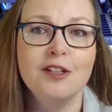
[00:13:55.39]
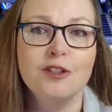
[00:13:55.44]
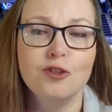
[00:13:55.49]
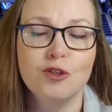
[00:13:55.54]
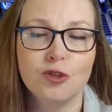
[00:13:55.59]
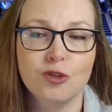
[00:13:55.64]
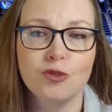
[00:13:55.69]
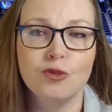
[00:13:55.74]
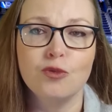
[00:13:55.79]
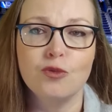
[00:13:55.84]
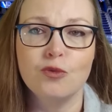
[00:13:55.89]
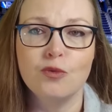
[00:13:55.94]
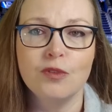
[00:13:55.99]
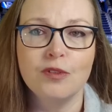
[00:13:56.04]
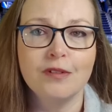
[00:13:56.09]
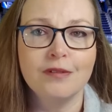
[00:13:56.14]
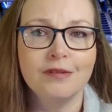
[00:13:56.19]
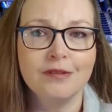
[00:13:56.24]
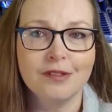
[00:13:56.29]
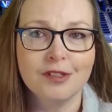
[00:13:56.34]
to
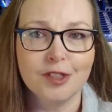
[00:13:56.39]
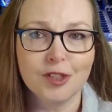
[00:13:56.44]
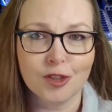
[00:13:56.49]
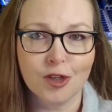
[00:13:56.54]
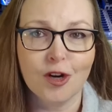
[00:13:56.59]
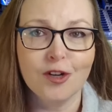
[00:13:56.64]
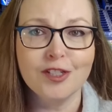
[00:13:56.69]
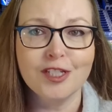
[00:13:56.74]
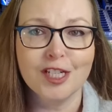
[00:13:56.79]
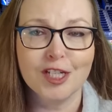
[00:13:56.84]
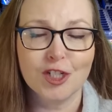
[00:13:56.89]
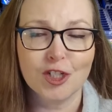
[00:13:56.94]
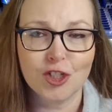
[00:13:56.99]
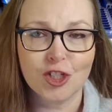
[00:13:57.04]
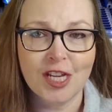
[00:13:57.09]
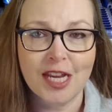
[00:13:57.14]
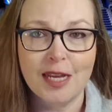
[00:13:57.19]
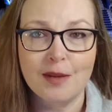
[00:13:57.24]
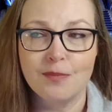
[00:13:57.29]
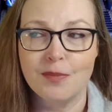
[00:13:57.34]
start to
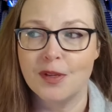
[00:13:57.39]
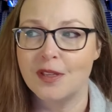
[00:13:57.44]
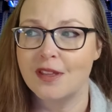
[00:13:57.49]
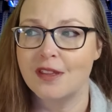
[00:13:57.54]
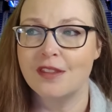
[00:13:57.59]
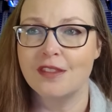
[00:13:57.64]
shape